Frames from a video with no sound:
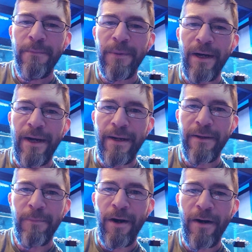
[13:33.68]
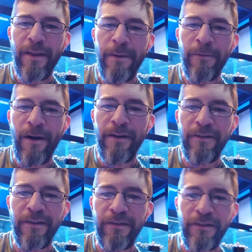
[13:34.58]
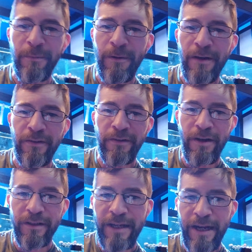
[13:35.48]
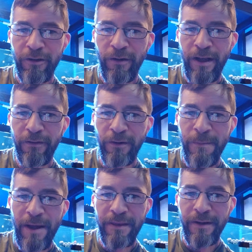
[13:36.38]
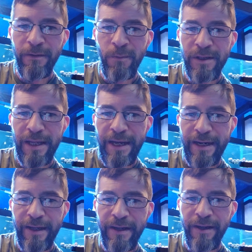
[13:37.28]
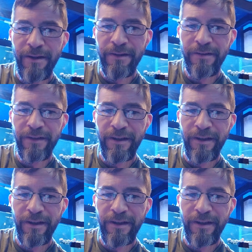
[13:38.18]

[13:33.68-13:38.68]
But part of that process is a process called tank transfer method, and what that is